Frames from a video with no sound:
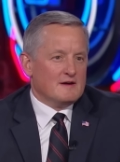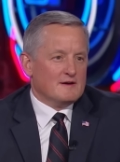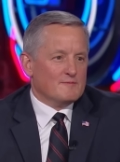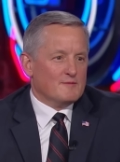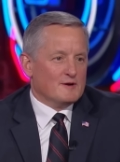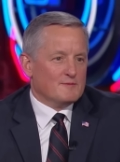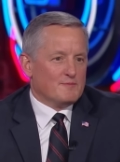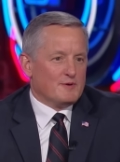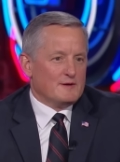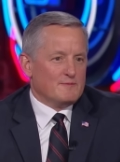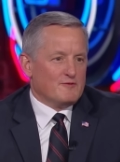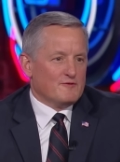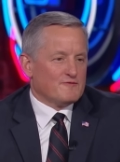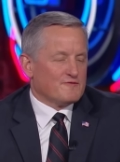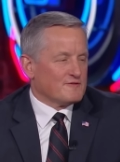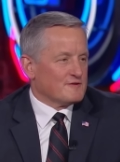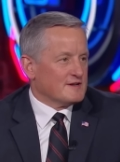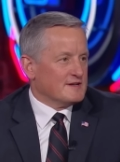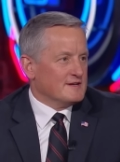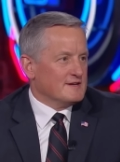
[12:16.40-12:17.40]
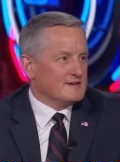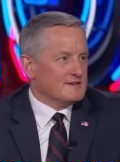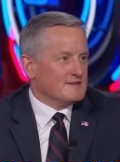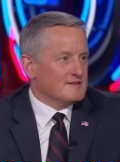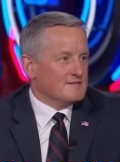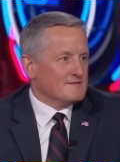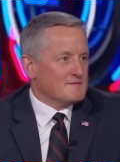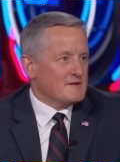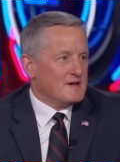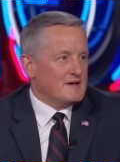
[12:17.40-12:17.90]
But people
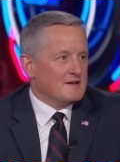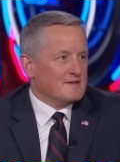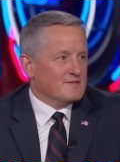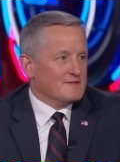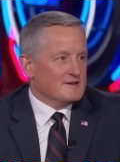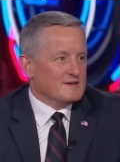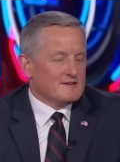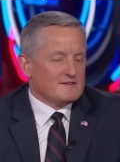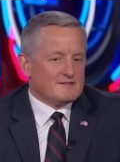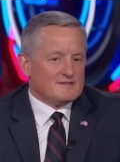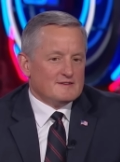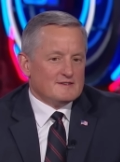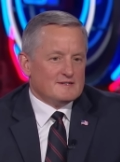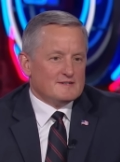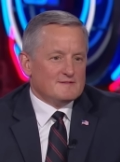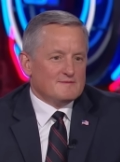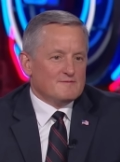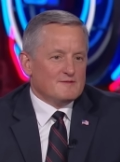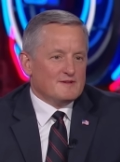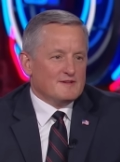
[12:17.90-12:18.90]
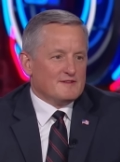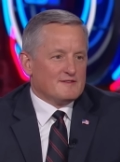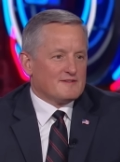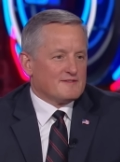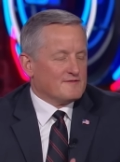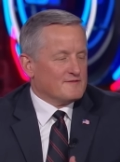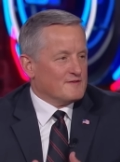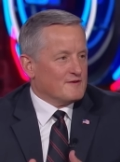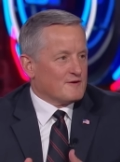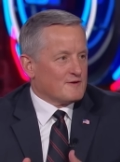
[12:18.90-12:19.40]
forget that
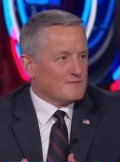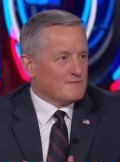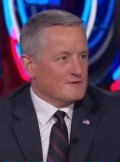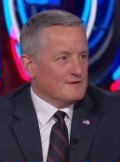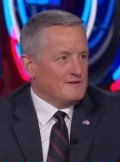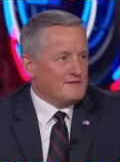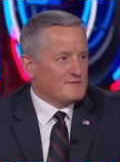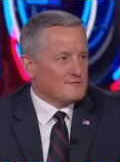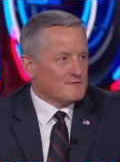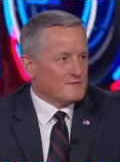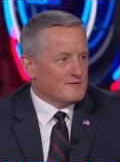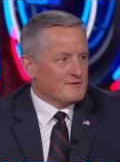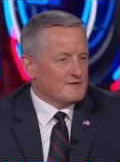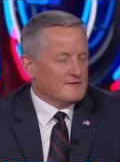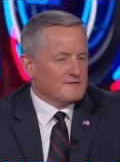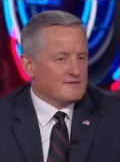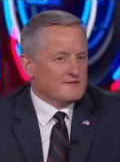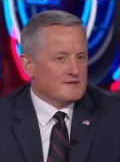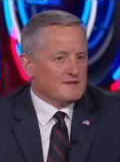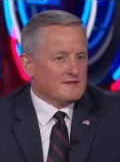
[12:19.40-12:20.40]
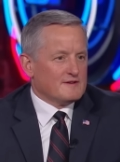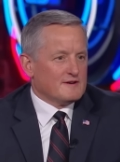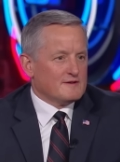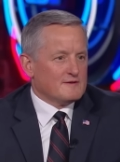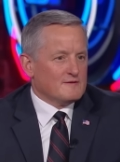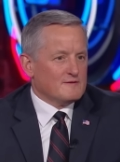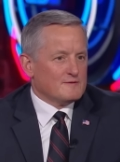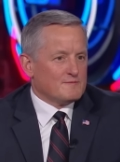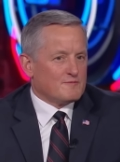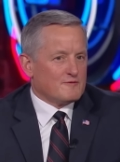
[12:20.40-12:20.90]
it's our resources that not
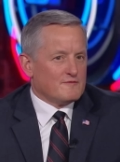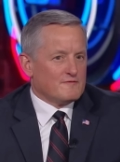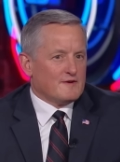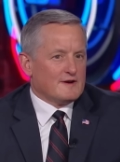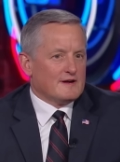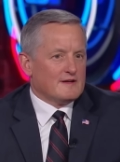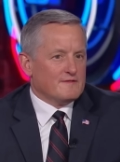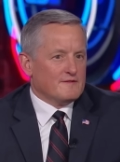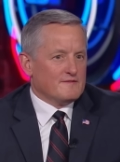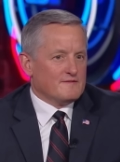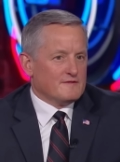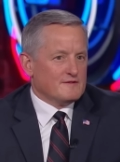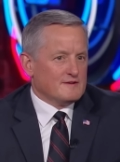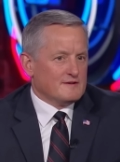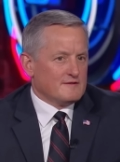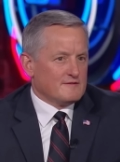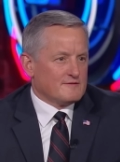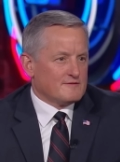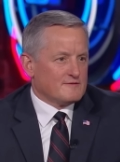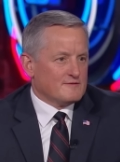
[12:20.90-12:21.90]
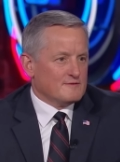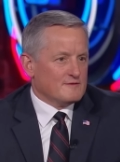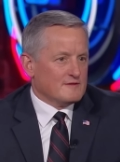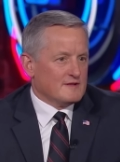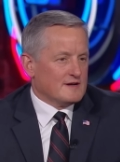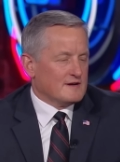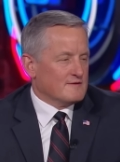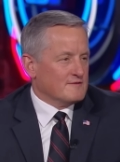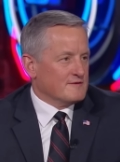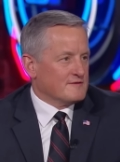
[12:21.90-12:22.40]
only provide the things to
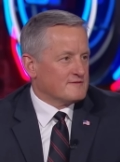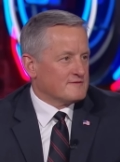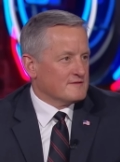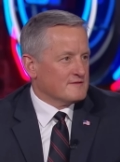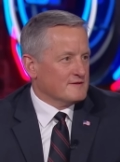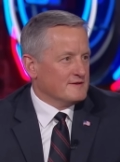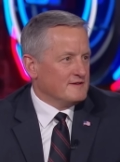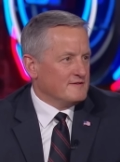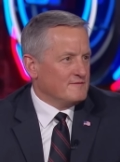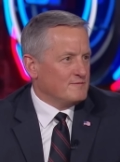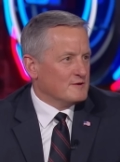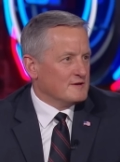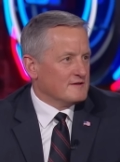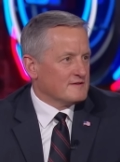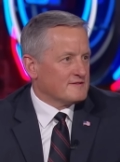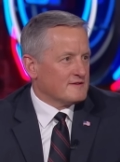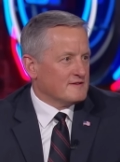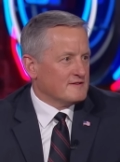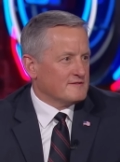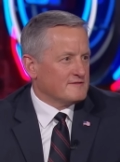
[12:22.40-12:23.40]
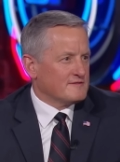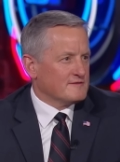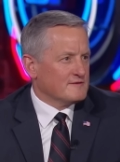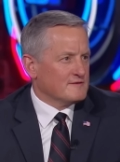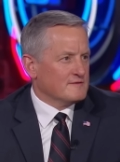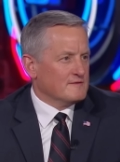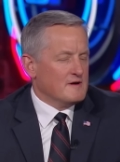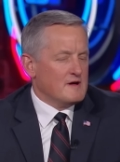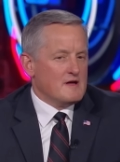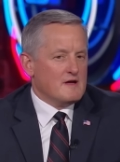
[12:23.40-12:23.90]
allow us to live, but it's
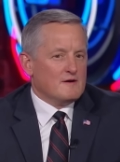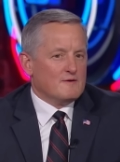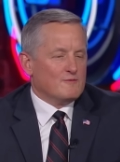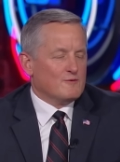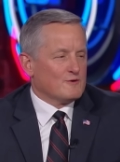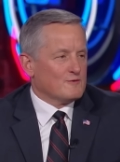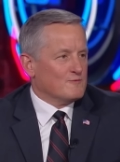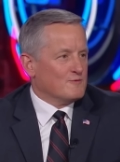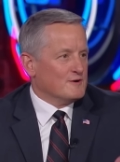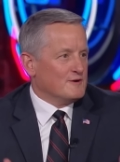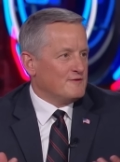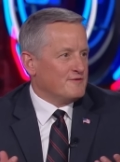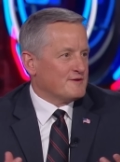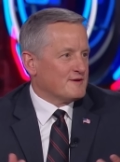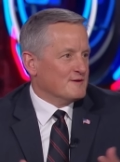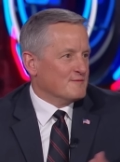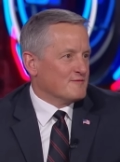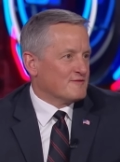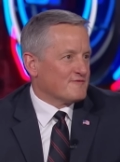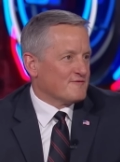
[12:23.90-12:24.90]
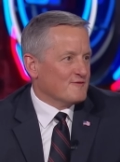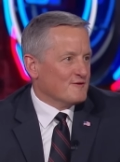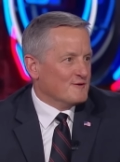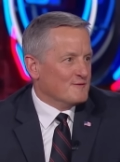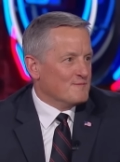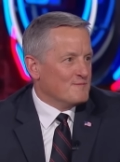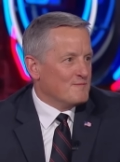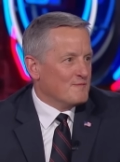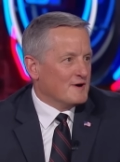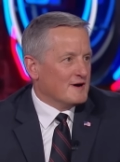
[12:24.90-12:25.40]
also where wealth comes
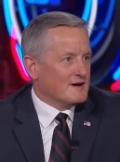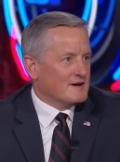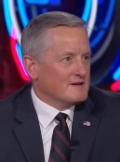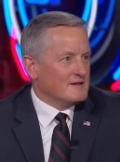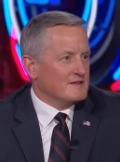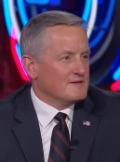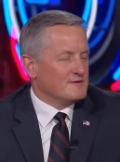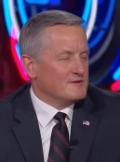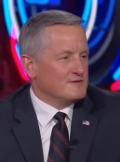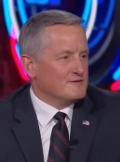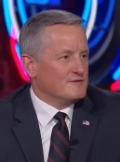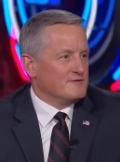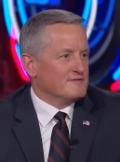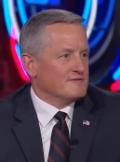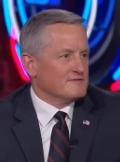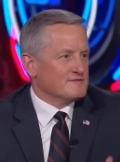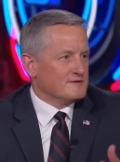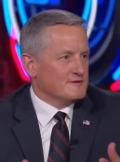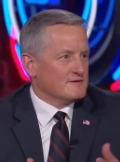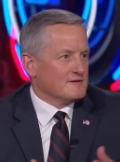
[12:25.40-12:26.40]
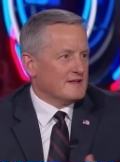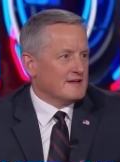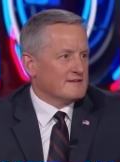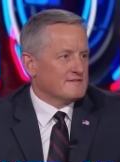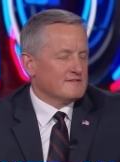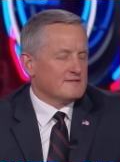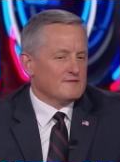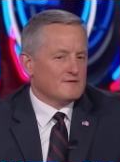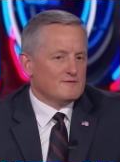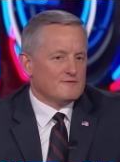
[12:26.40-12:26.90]
from by
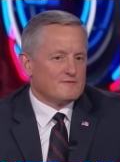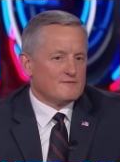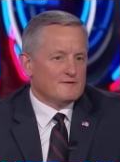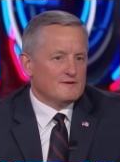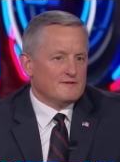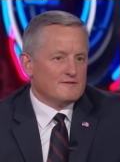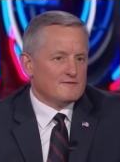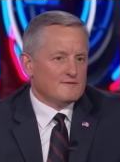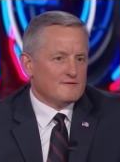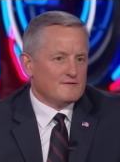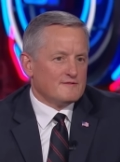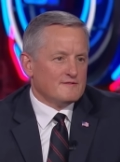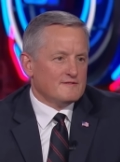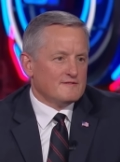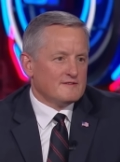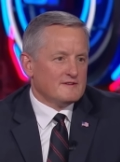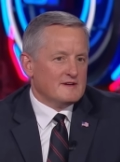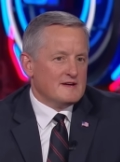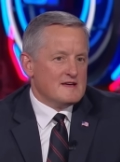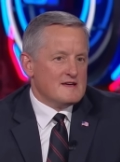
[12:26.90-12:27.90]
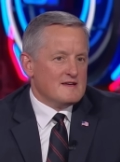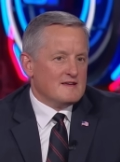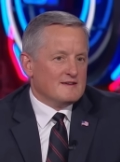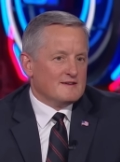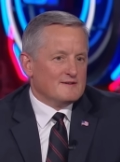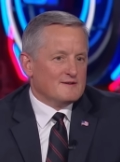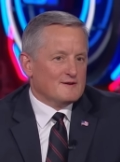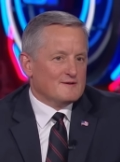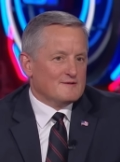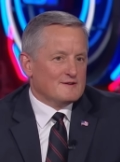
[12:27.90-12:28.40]
utilizing those resources.
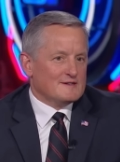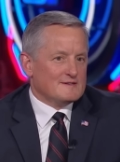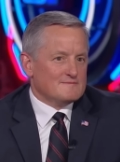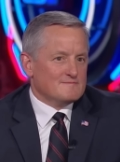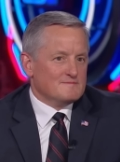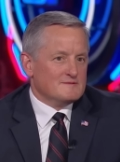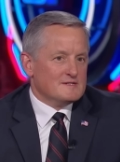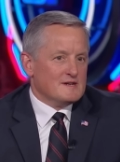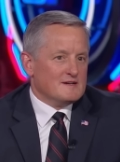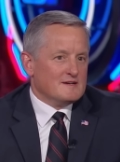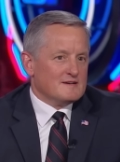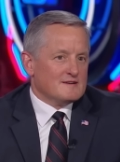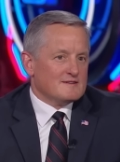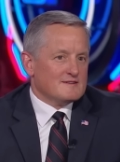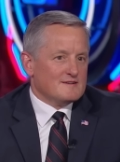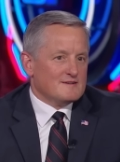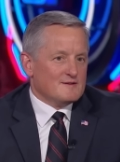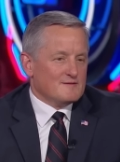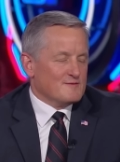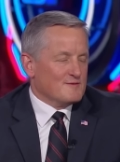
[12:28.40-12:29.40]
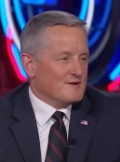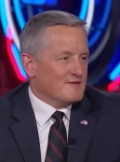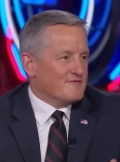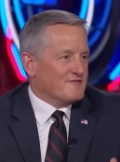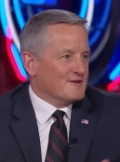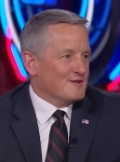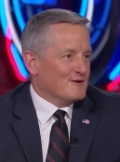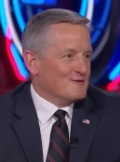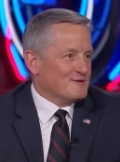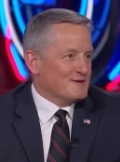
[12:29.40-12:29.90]
You know, a
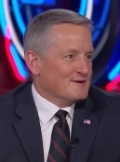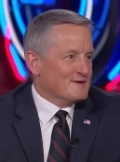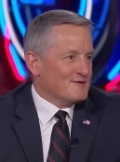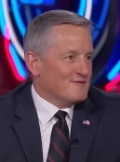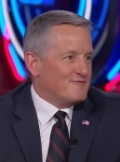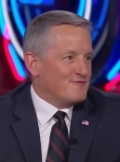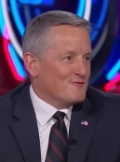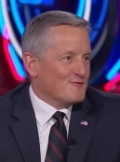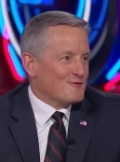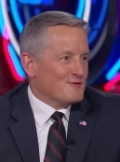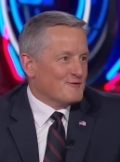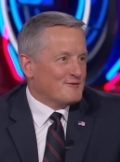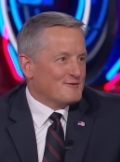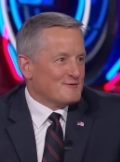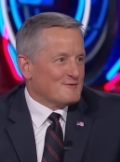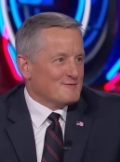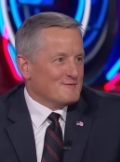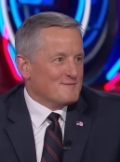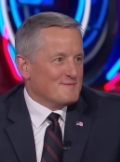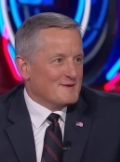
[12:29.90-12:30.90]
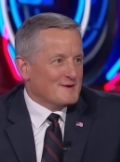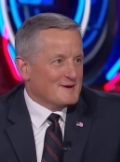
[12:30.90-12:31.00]
fellow Yale forester,